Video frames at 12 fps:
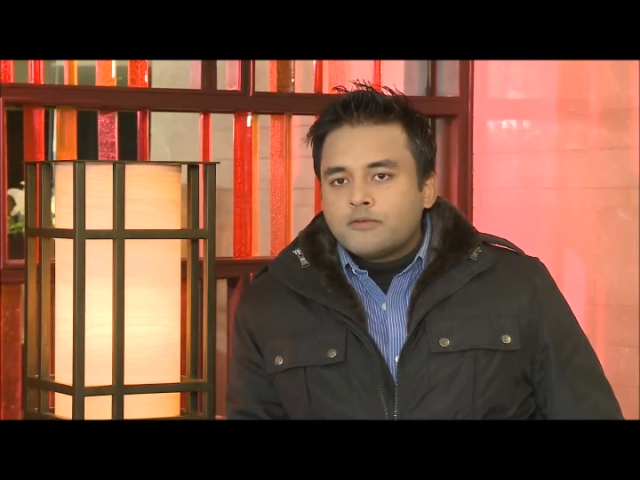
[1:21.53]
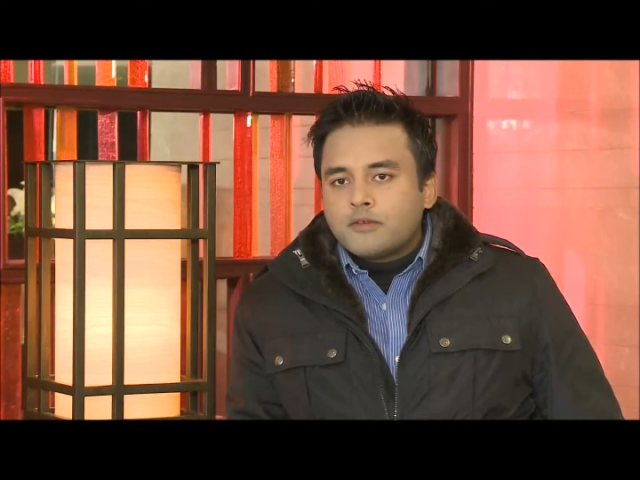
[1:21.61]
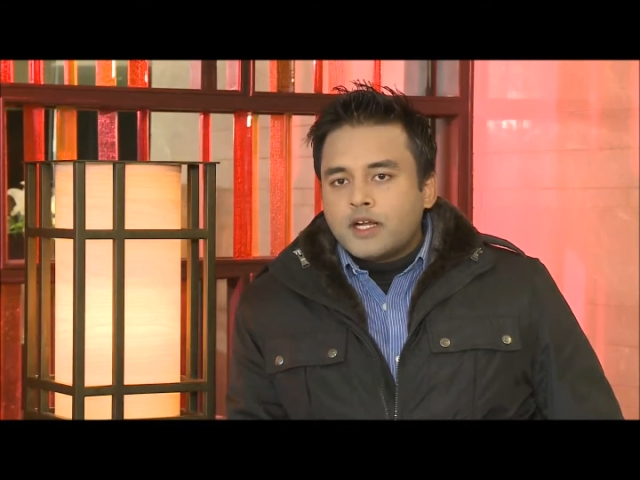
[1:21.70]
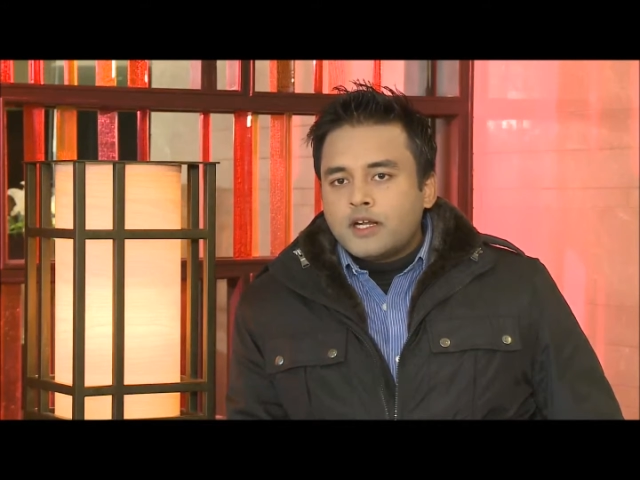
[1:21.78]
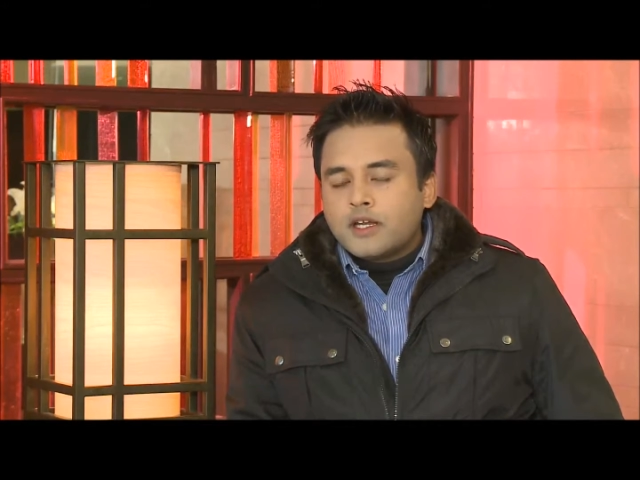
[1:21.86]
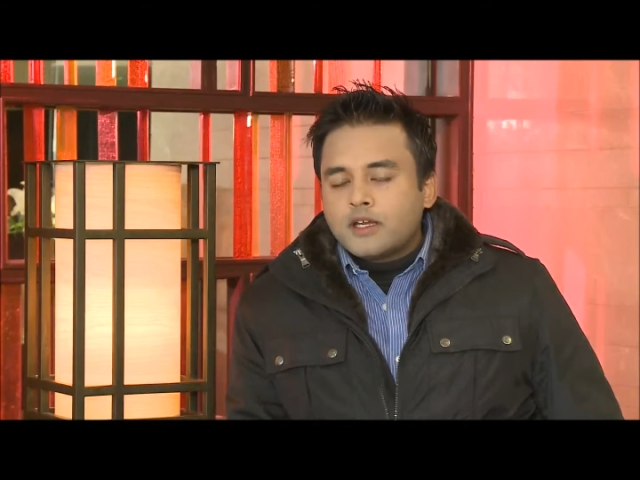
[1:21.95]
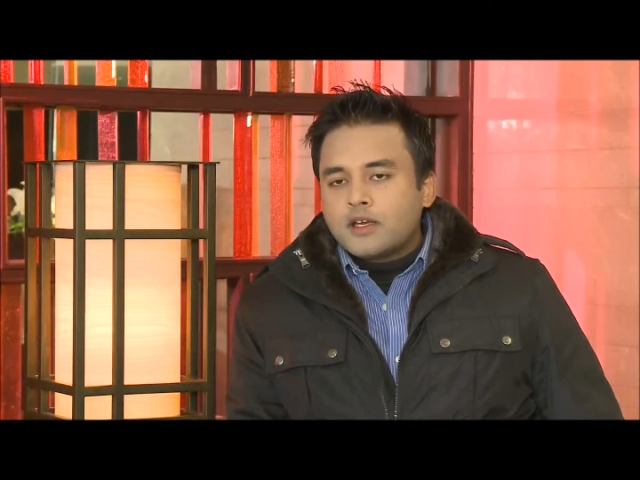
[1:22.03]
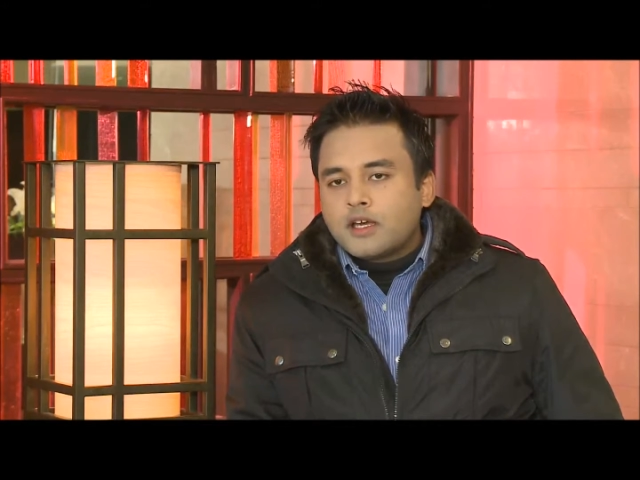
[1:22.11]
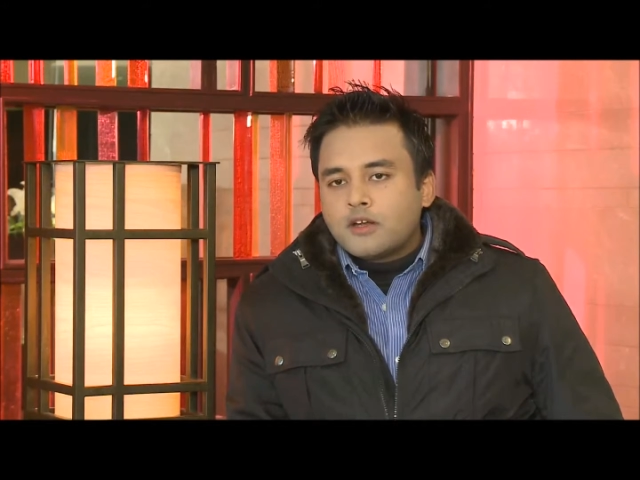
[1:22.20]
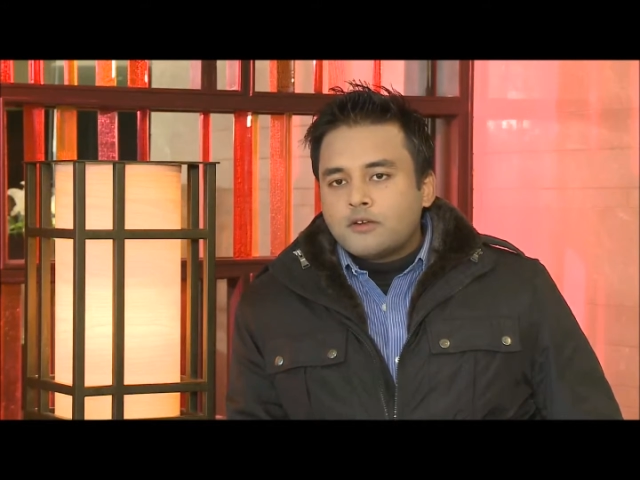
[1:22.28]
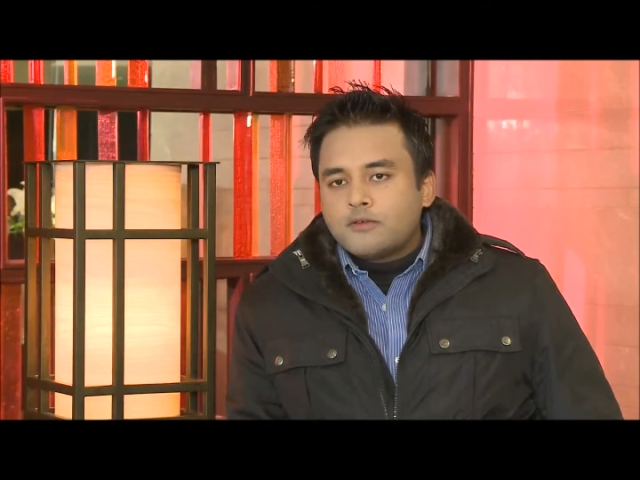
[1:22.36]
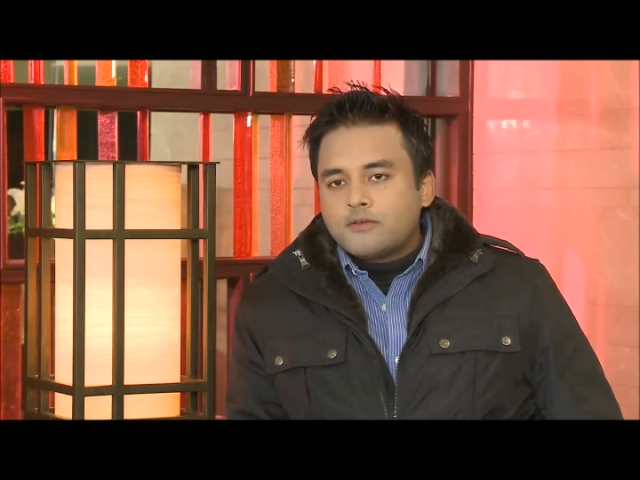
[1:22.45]
while taking
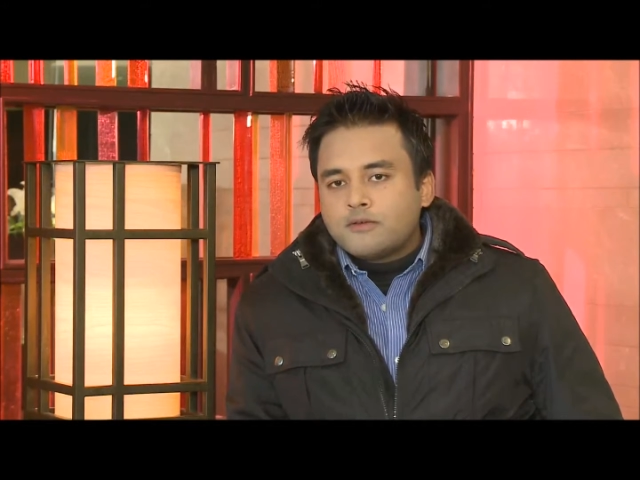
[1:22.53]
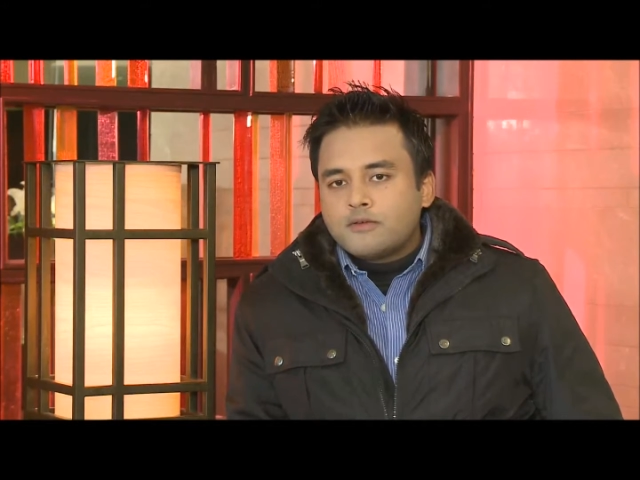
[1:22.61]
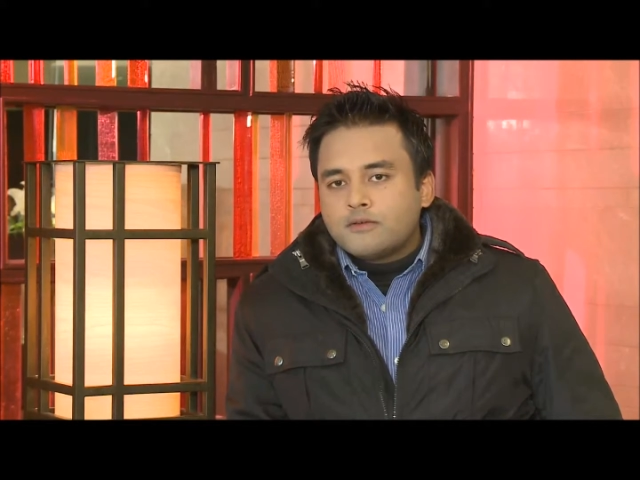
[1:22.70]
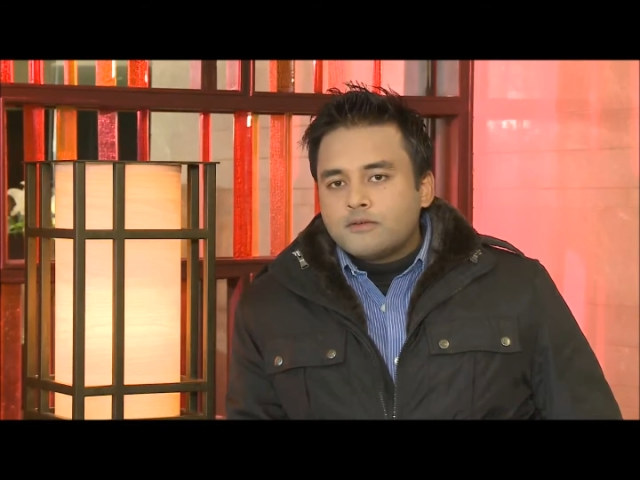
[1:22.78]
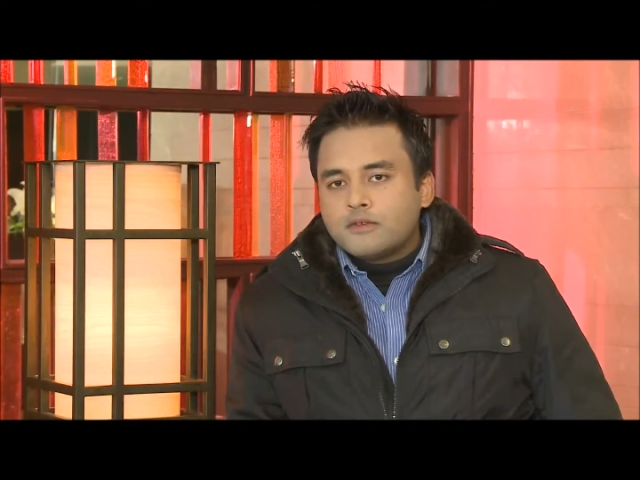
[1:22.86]
care of